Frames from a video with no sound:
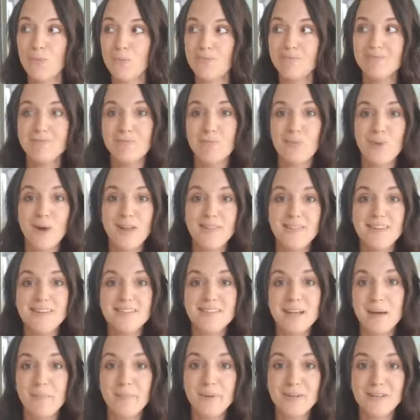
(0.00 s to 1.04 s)
what these
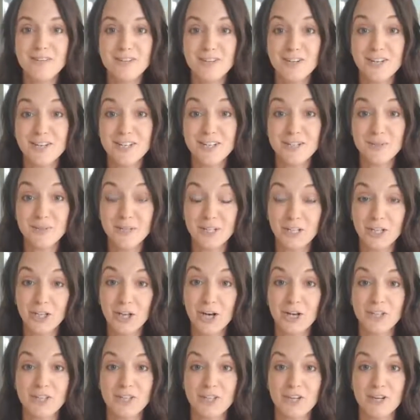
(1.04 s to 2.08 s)
companies are going to do in the
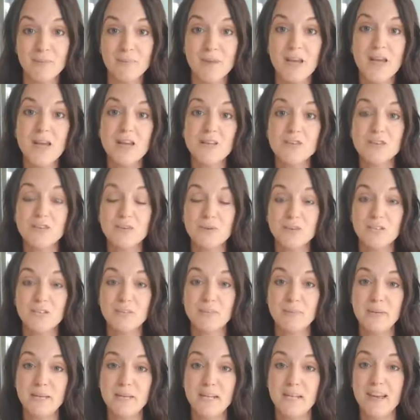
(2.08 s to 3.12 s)
long term. So to
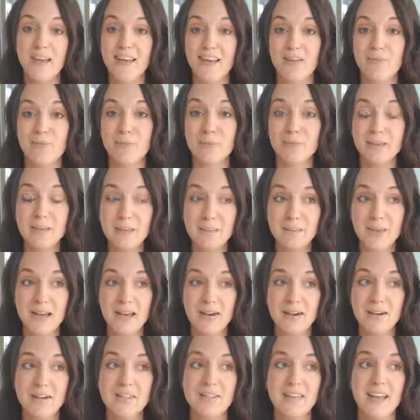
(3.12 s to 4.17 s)
me, it really
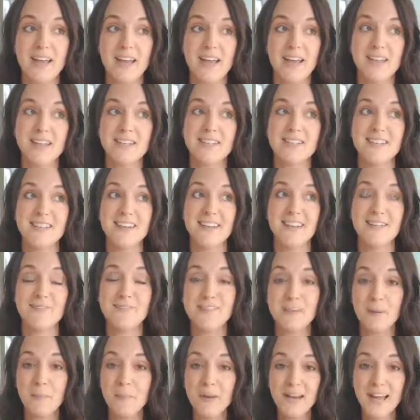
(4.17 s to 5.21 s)
matters. And if
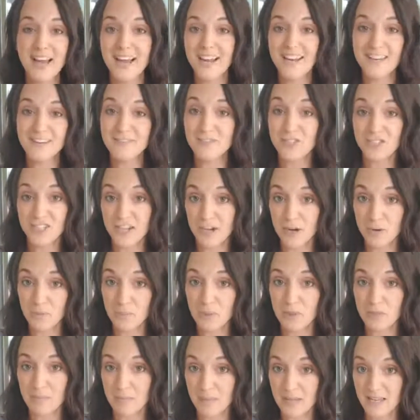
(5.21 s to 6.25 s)
someone hadn't have shared
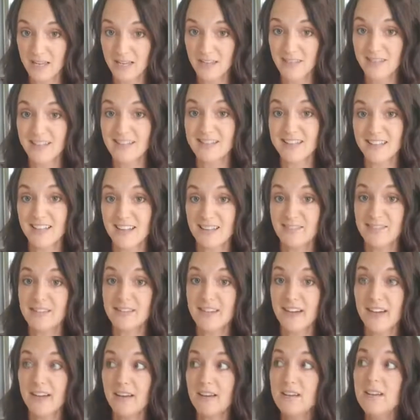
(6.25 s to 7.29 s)
with me this
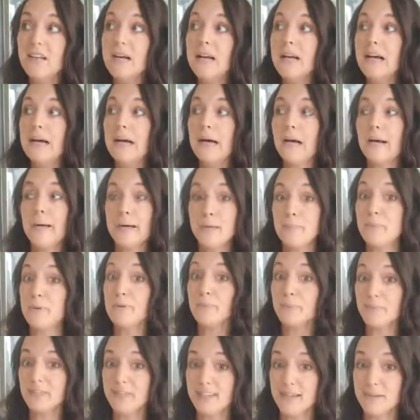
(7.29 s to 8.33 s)
lifestyle, I'd be
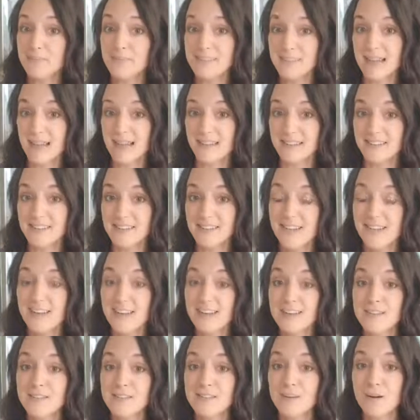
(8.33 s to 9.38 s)
really upset.
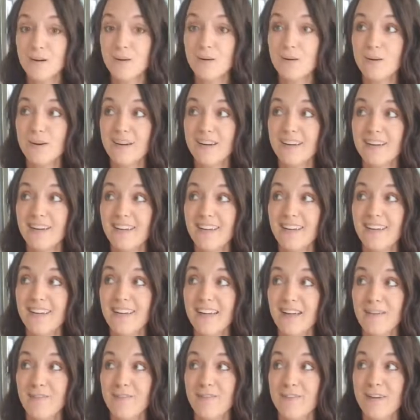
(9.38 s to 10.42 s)
So
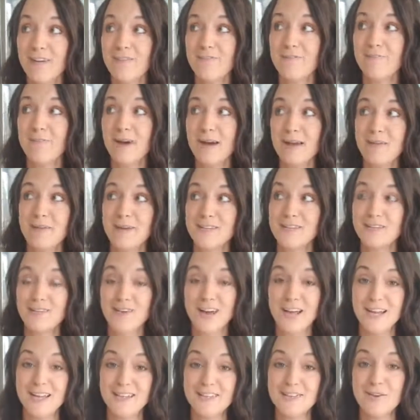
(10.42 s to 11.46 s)
if my best
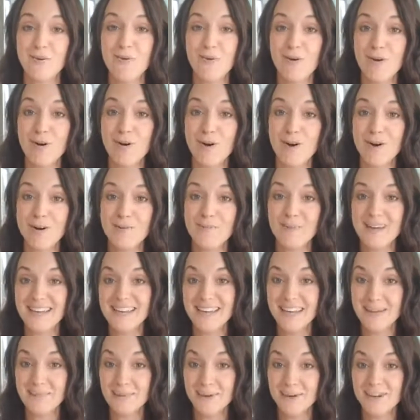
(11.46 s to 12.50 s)
friend or my
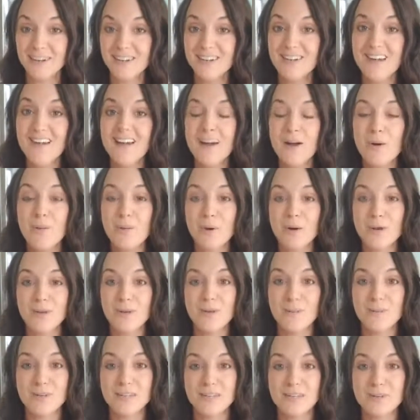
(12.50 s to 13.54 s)
neighbor
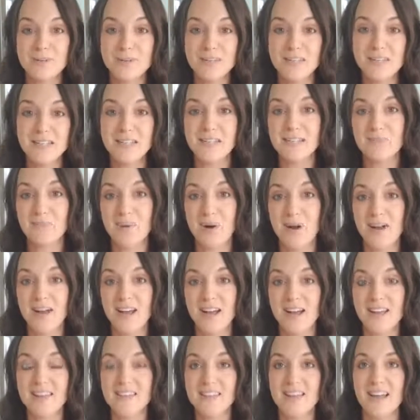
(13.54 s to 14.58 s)
was using these
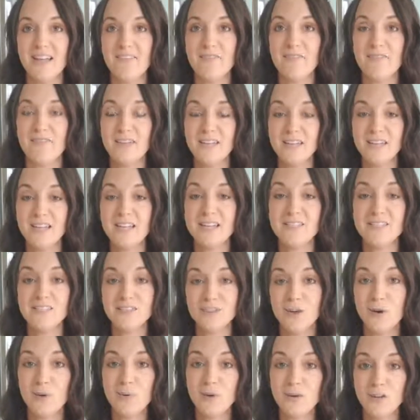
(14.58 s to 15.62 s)
products and feeling
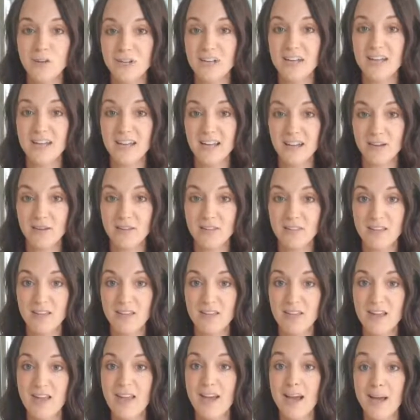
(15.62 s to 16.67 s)
so good and
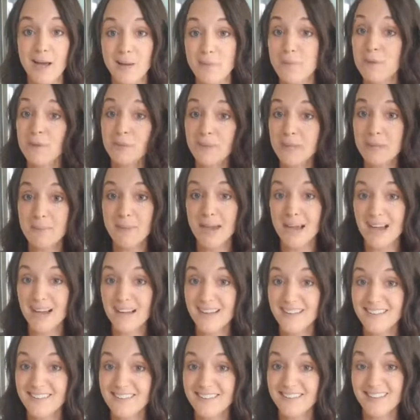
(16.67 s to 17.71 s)
healthy, I'd be really
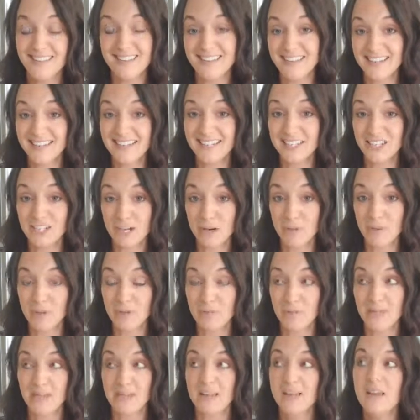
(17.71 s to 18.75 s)
mad that they didn't share with
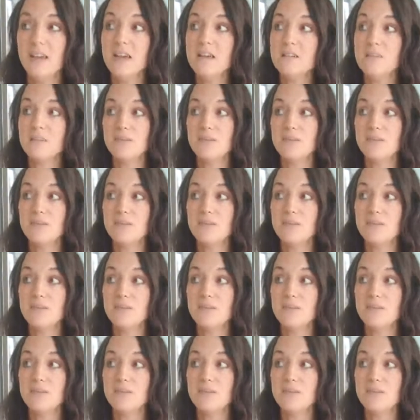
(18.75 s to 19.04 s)
me. So